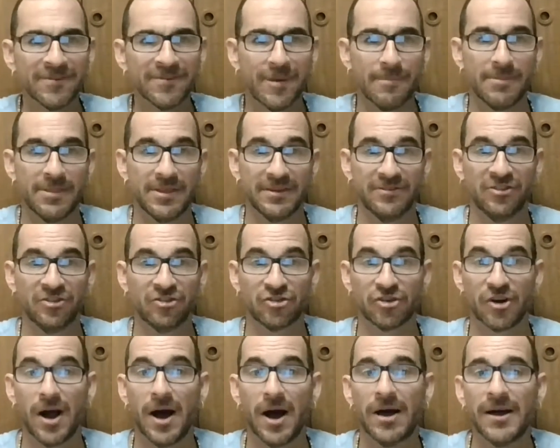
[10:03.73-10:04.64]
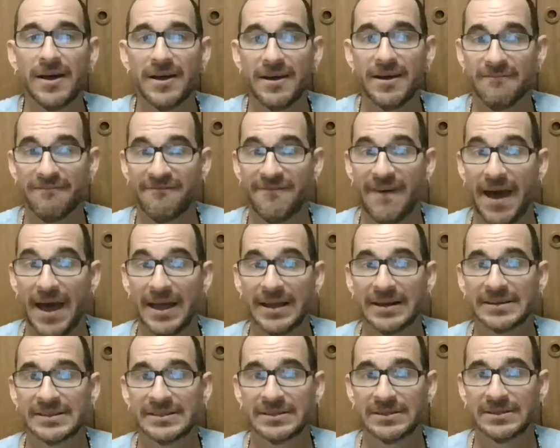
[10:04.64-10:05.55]
from the straw
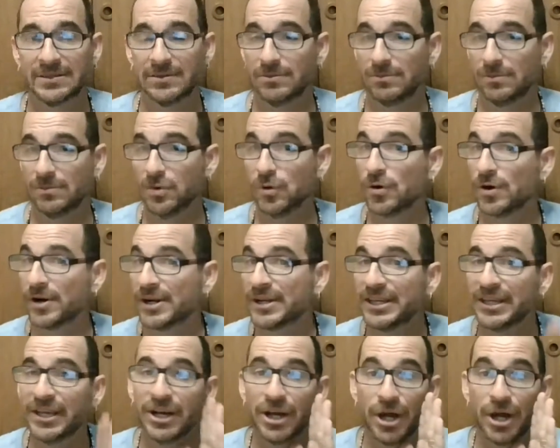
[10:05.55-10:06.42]
effect, or,